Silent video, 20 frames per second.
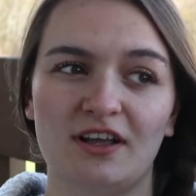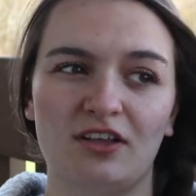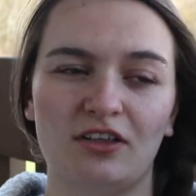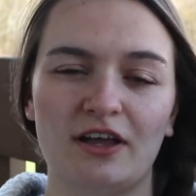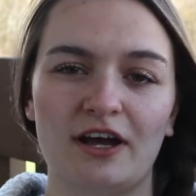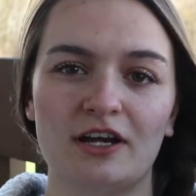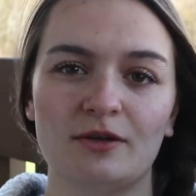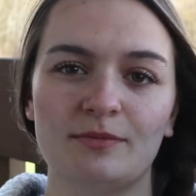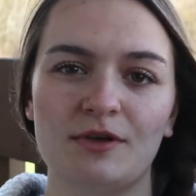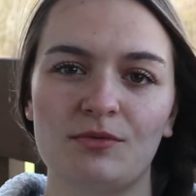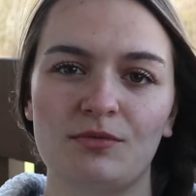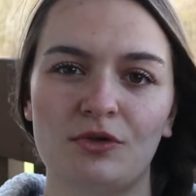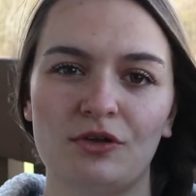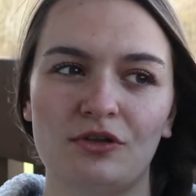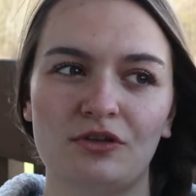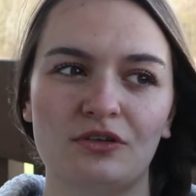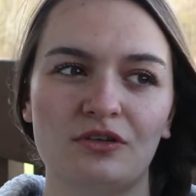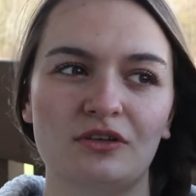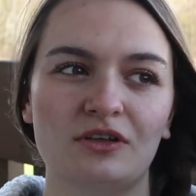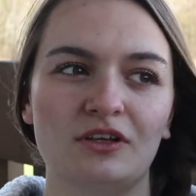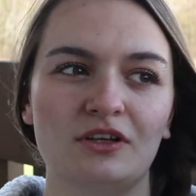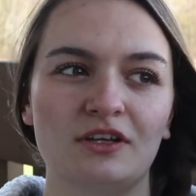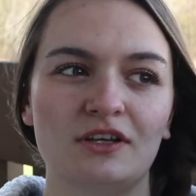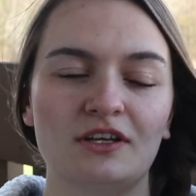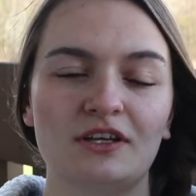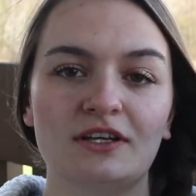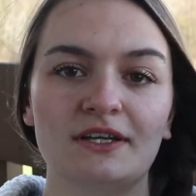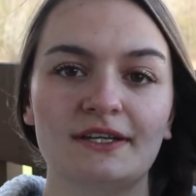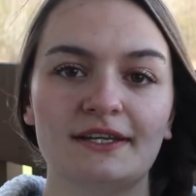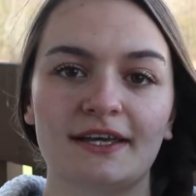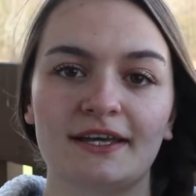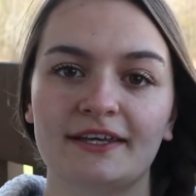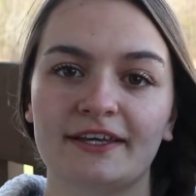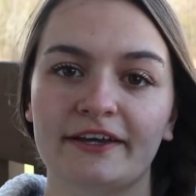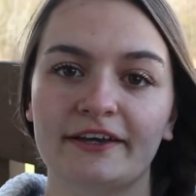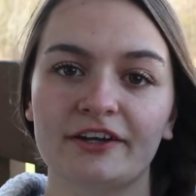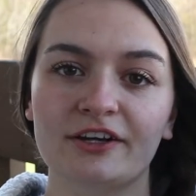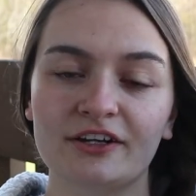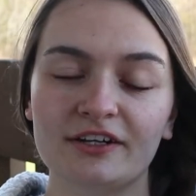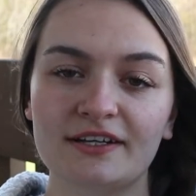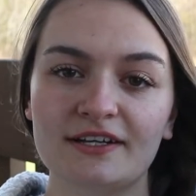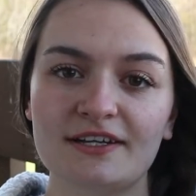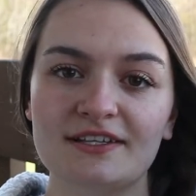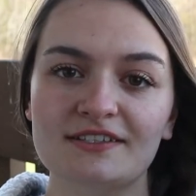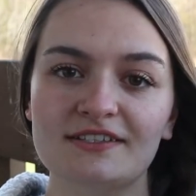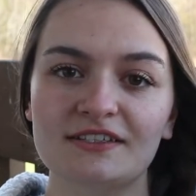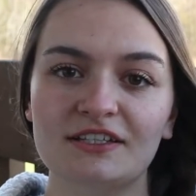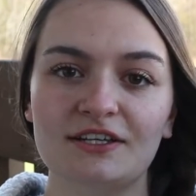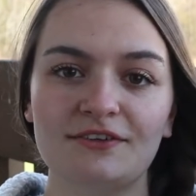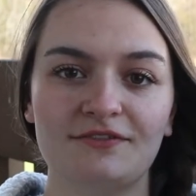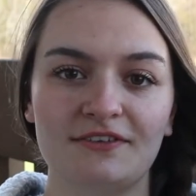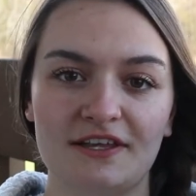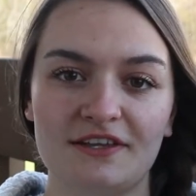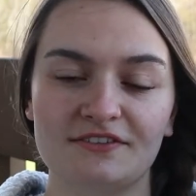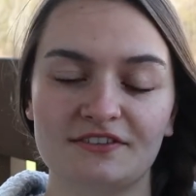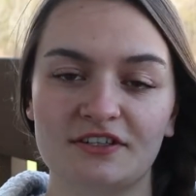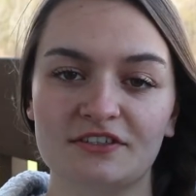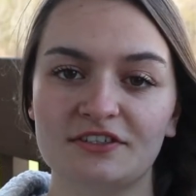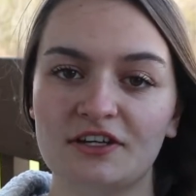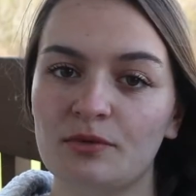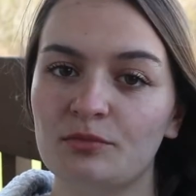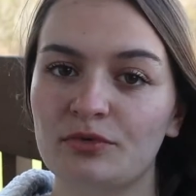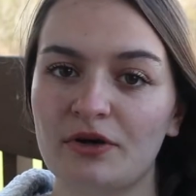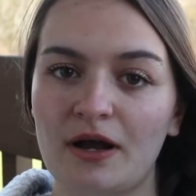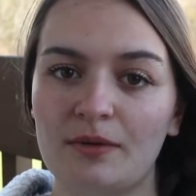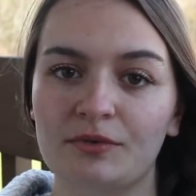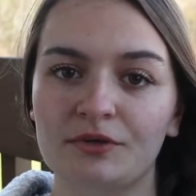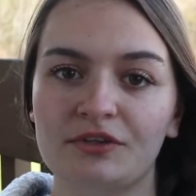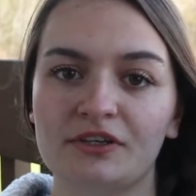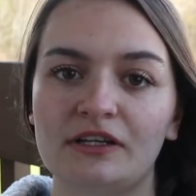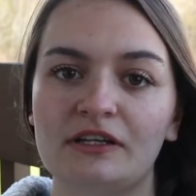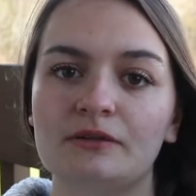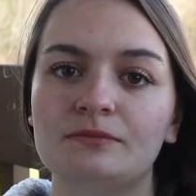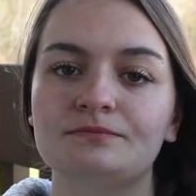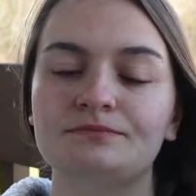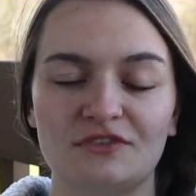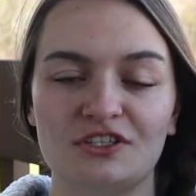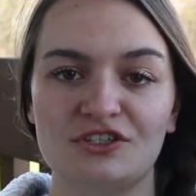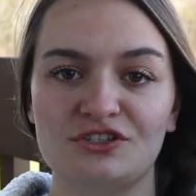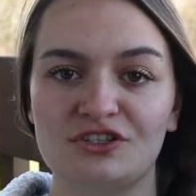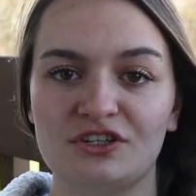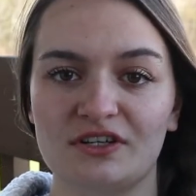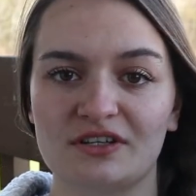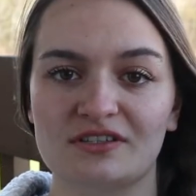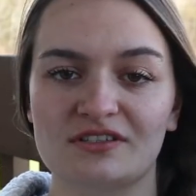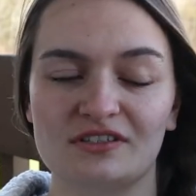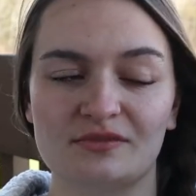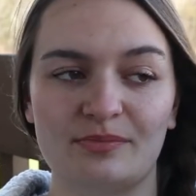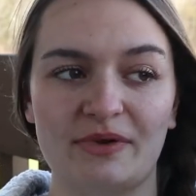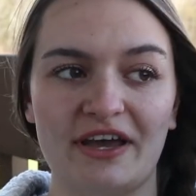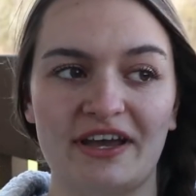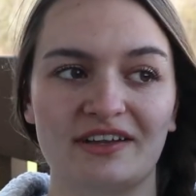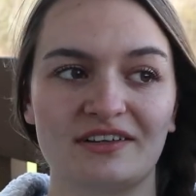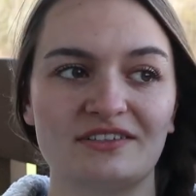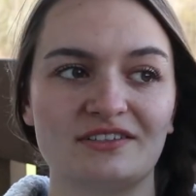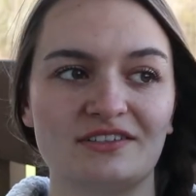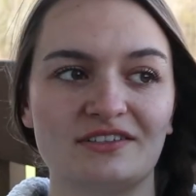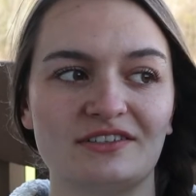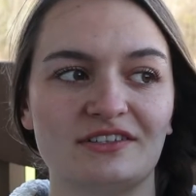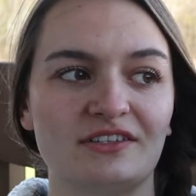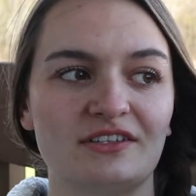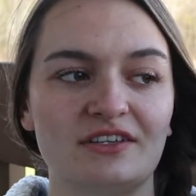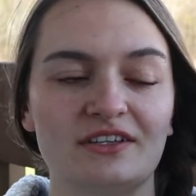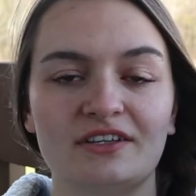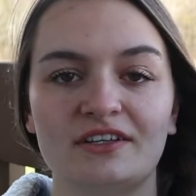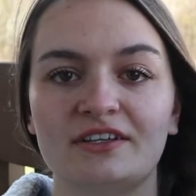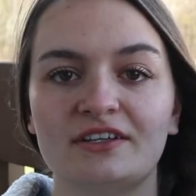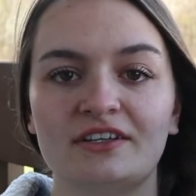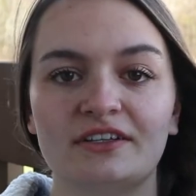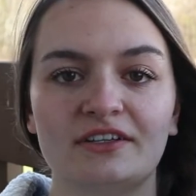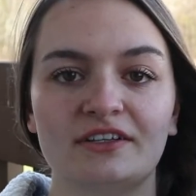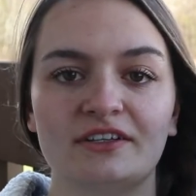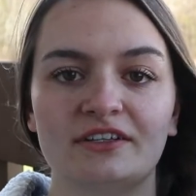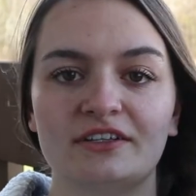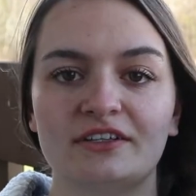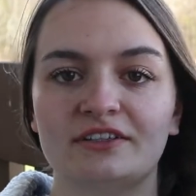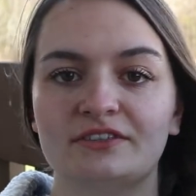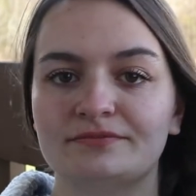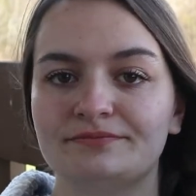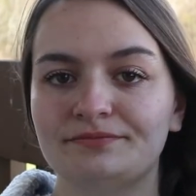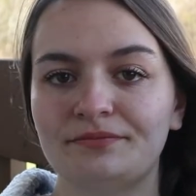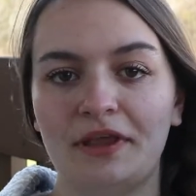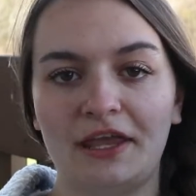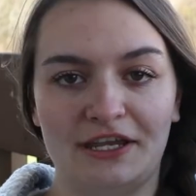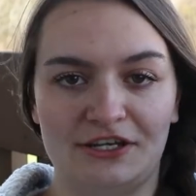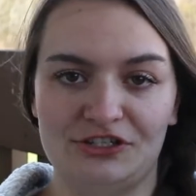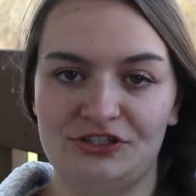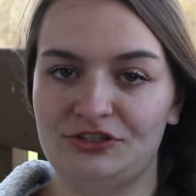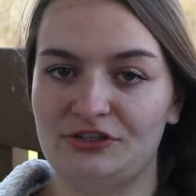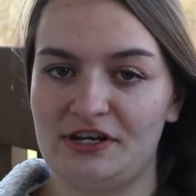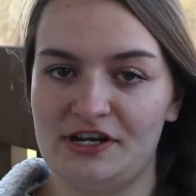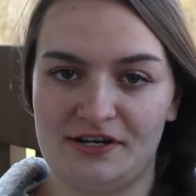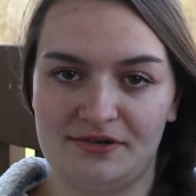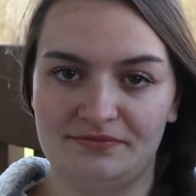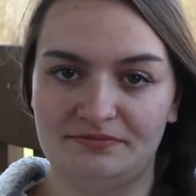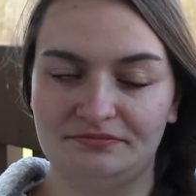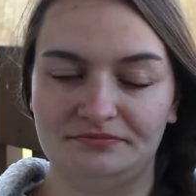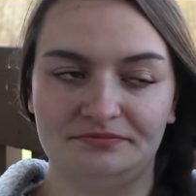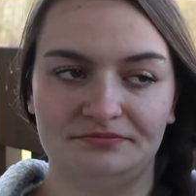A lot of people can get hurt easily if things aren't done properly. You should expect injury.